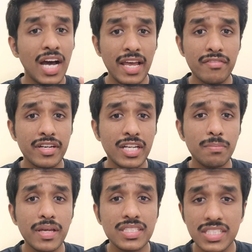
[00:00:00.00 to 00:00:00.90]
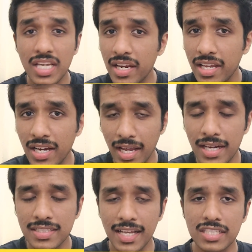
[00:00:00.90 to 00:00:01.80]
I have written my GRE and
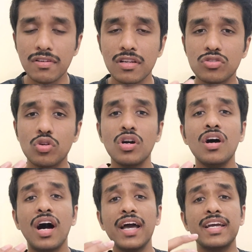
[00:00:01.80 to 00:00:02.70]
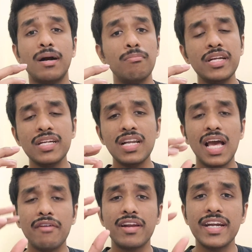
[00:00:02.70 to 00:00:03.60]
IELTS as well, so I completely
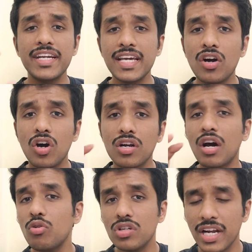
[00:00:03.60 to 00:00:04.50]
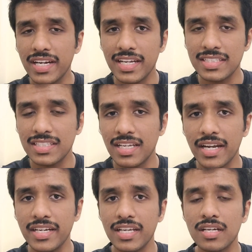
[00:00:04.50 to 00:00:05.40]
have an idea on how to write an essay
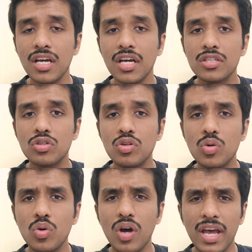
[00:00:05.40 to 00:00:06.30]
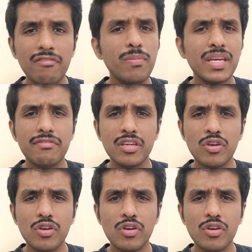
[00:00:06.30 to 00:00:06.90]
writing. So I will be giving